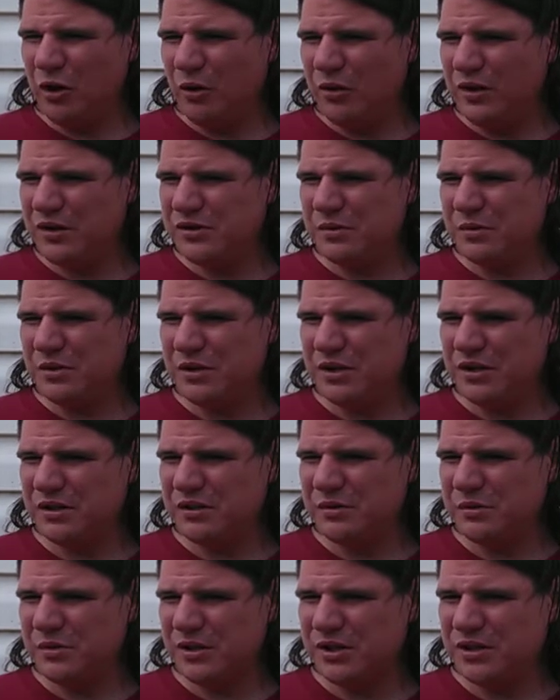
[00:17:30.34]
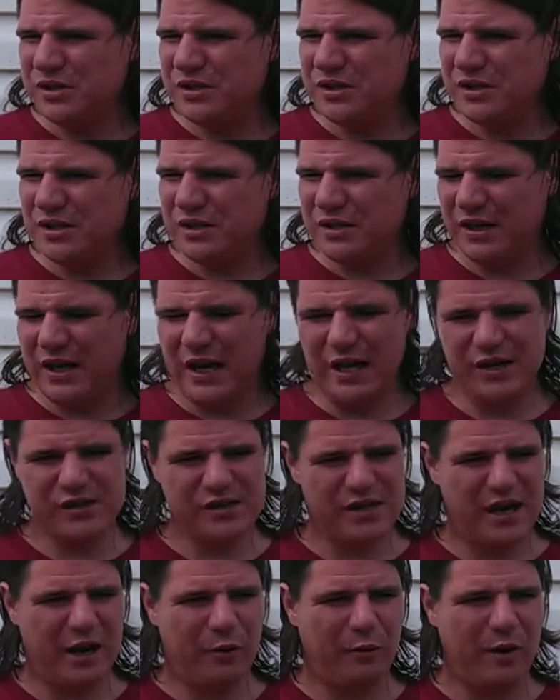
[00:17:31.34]
this was the
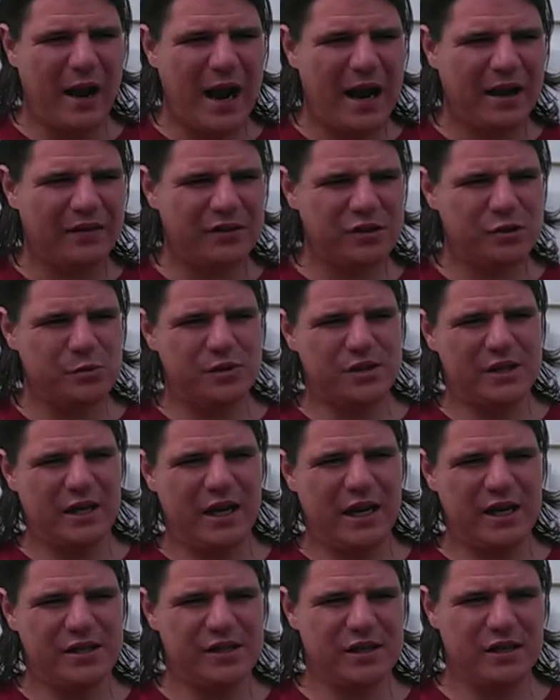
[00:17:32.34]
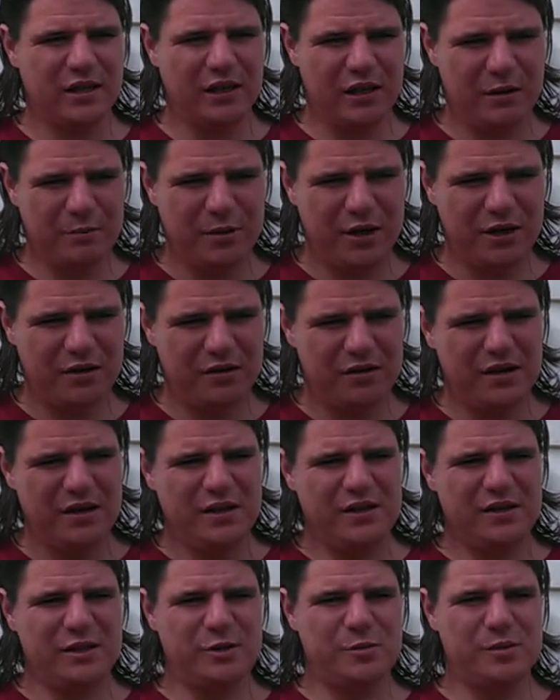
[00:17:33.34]
case in Iraq, this was the case in Libya,
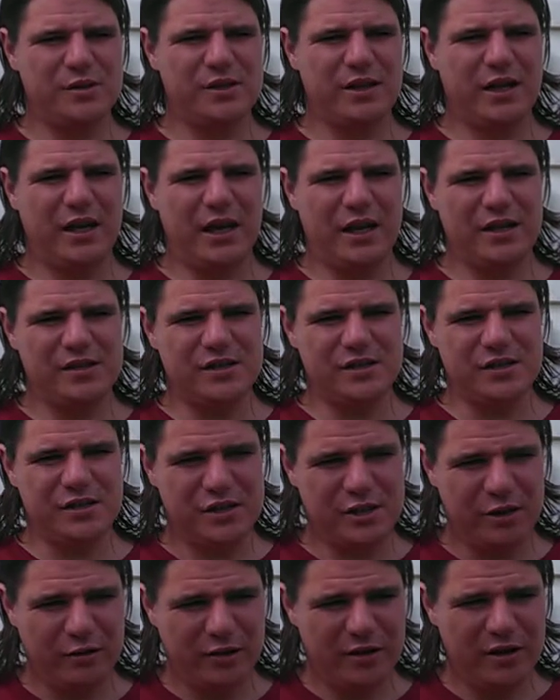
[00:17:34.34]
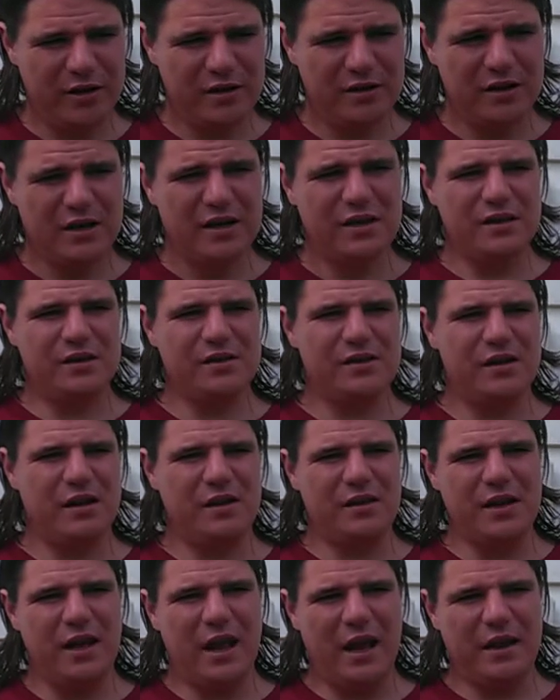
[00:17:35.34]
this was the case in Syria,
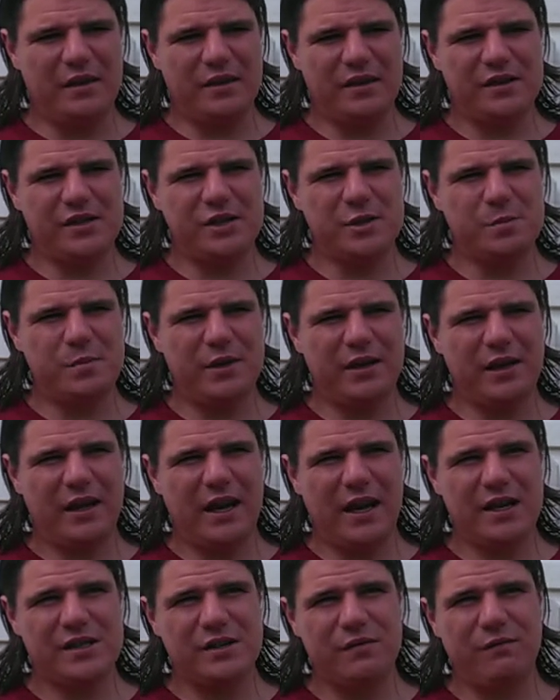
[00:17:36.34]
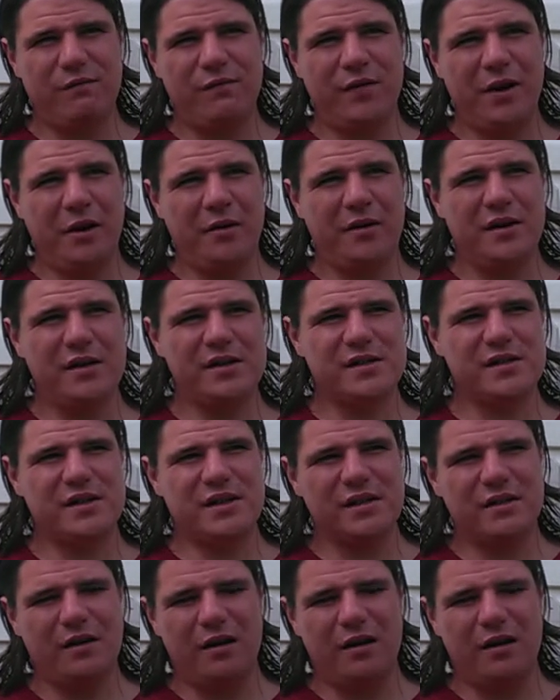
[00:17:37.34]
and this has been the case in various